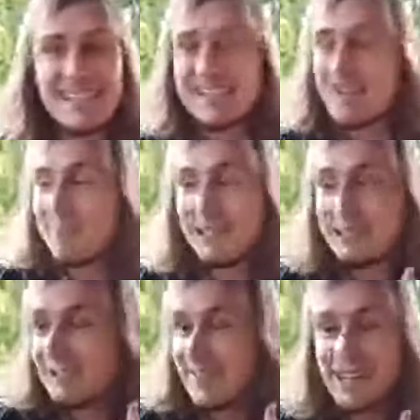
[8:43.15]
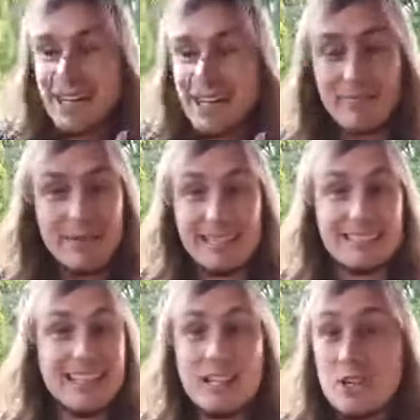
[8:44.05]
They're busy with a lot of
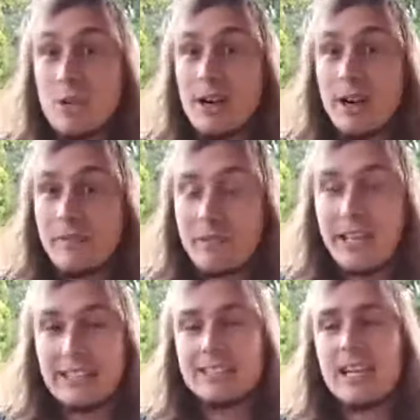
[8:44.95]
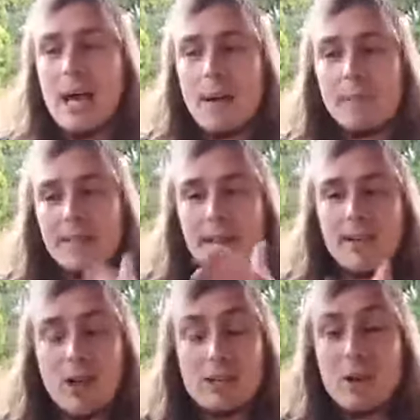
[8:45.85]
things. They do a lot of things, but they're
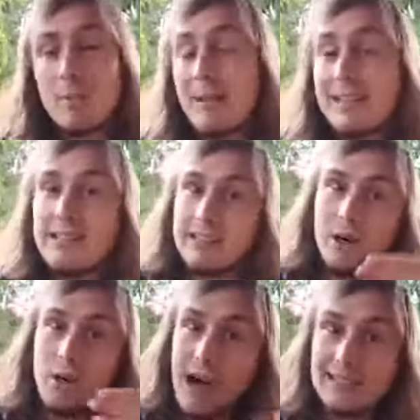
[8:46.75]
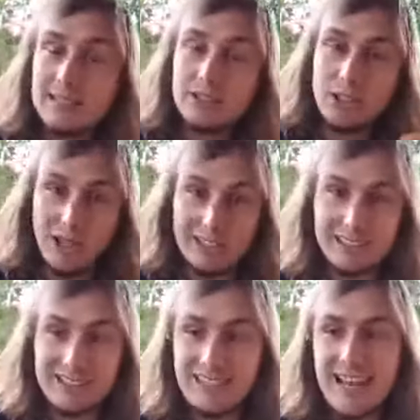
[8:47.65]
not completing the right
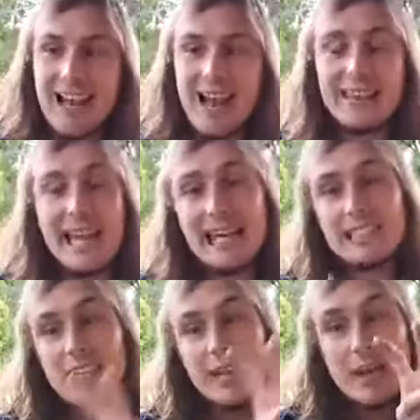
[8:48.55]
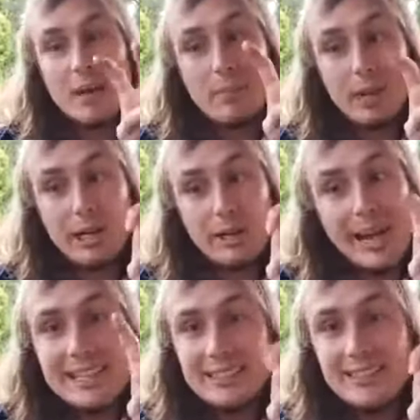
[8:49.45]
tasks. And they're actually
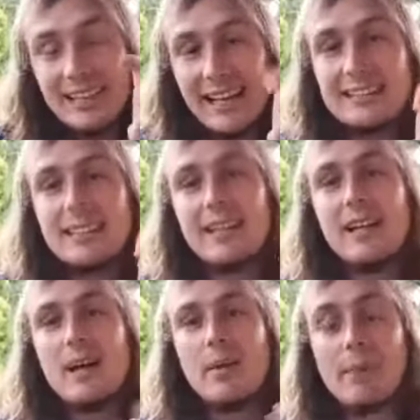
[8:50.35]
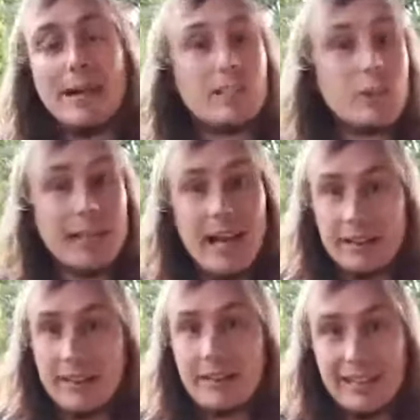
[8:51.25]
procrastinating by doing
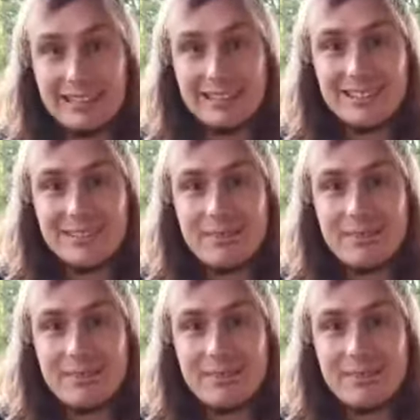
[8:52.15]
other things.